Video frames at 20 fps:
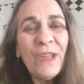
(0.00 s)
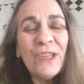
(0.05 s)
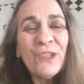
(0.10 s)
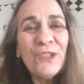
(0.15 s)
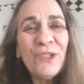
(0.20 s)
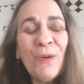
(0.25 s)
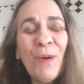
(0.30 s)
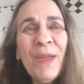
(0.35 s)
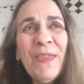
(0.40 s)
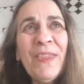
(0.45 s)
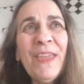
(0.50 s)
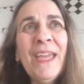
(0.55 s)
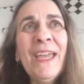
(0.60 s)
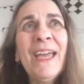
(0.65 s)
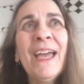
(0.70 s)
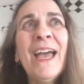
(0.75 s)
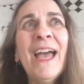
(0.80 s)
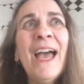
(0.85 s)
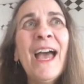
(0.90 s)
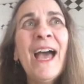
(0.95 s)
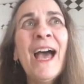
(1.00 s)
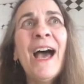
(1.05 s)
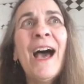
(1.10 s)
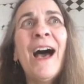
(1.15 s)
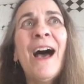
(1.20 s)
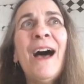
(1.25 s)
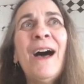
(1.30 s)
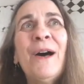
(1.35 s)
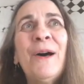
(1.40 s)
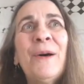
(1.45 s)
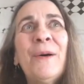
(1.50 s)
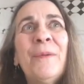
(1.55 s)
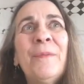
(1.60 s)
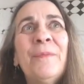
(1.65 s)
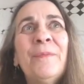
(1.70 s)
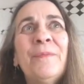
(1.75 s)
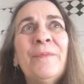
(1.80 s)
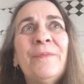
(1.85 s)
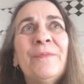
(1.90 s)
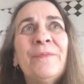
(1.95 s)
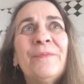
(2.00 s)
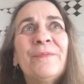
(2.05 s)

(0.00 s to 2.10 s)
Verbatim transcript: So I think um,